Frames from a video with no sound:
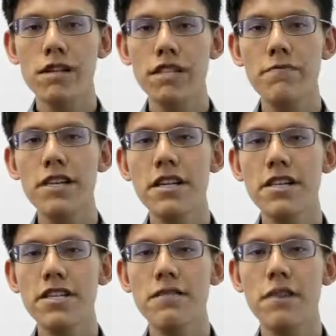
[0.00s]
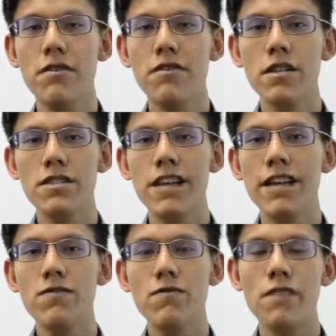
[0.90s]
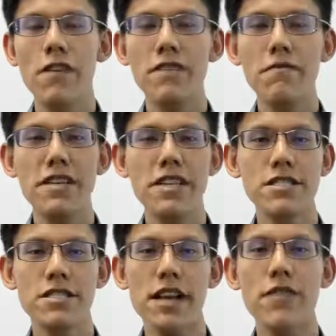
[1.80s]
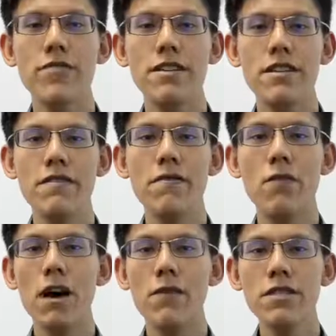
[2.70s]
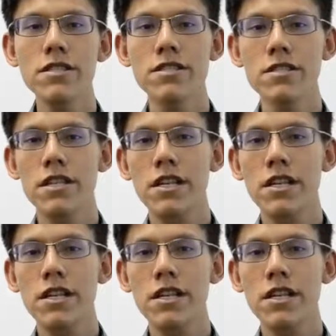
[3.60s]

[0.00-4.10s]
Typically it's about 10 to 15 minutes every 4 hours.